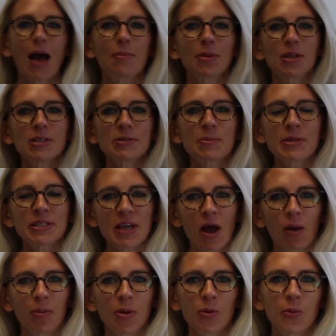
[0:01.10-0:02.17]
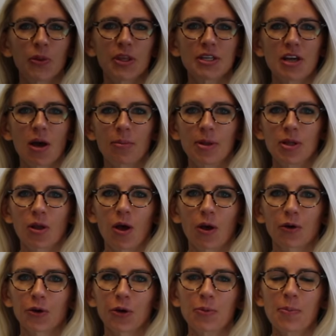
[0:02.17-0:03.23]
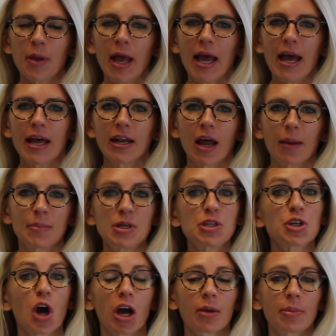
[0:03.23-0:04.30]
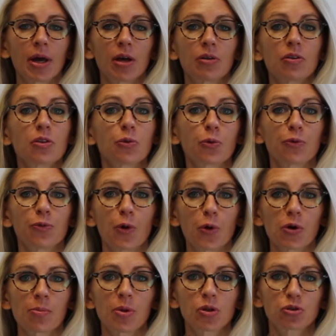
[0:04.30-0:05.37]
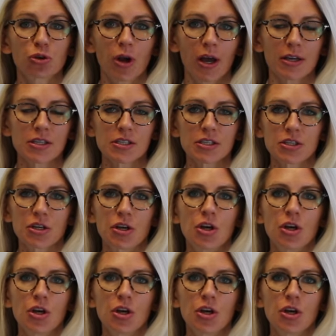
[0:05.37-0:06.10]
Elizabeth Talbot with the Talbot Law Group, and I'm going to talk about the revocable trust.